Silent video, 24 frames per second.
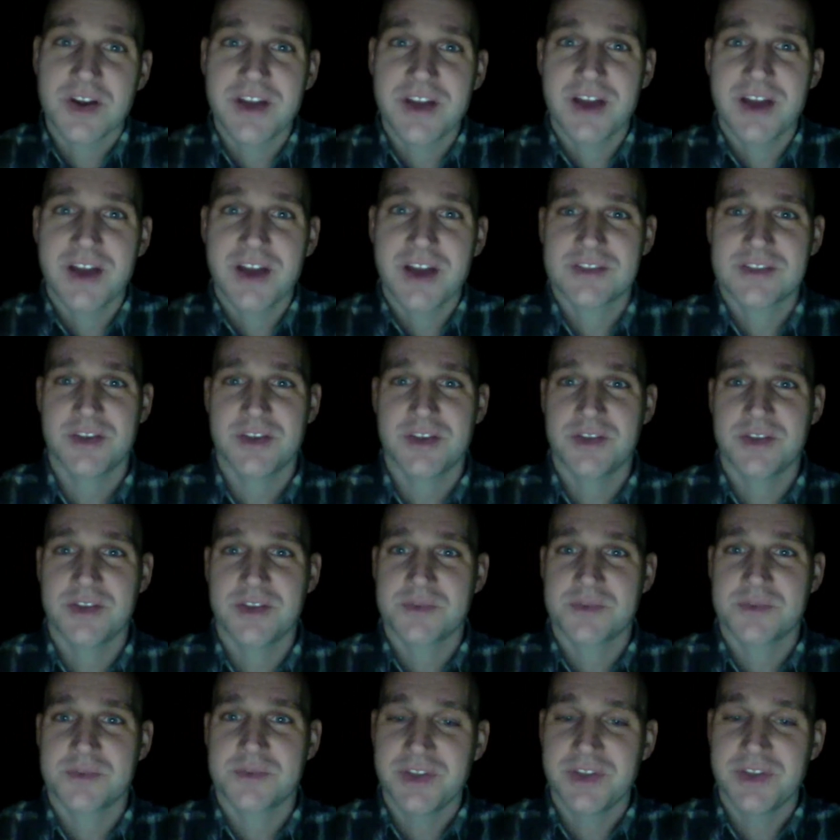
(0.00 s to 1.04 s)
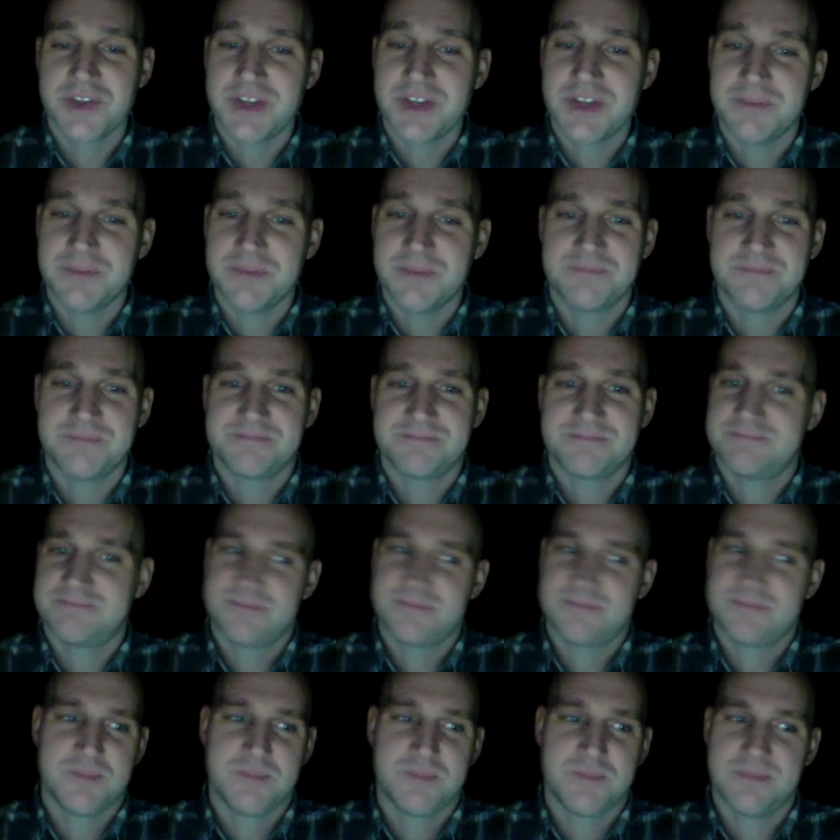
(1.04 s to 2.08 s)
So it was really
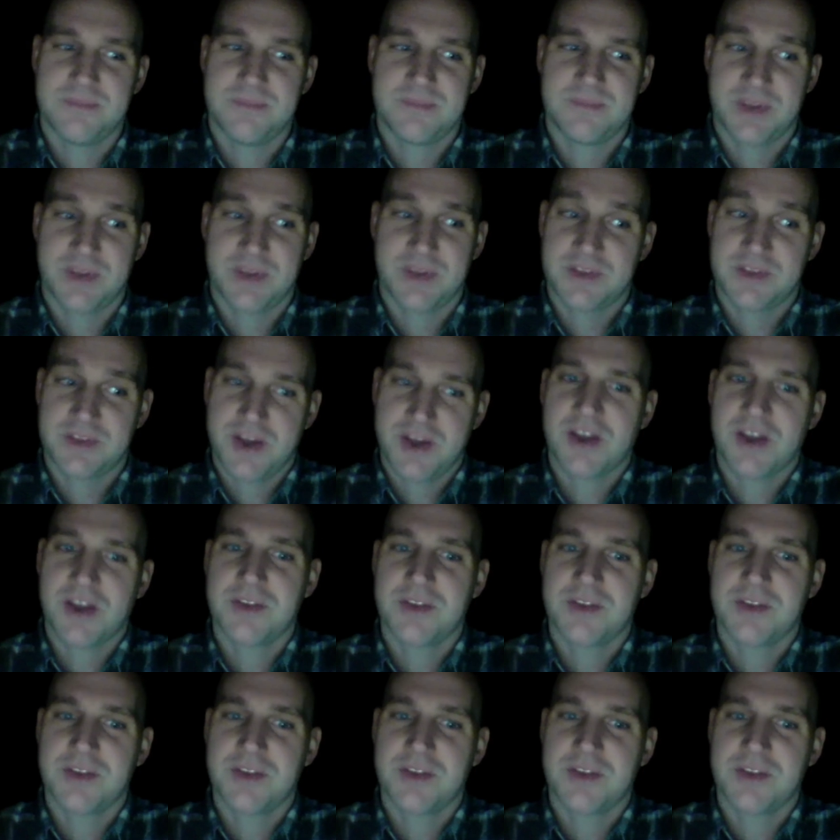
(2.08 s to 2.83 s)
like talking,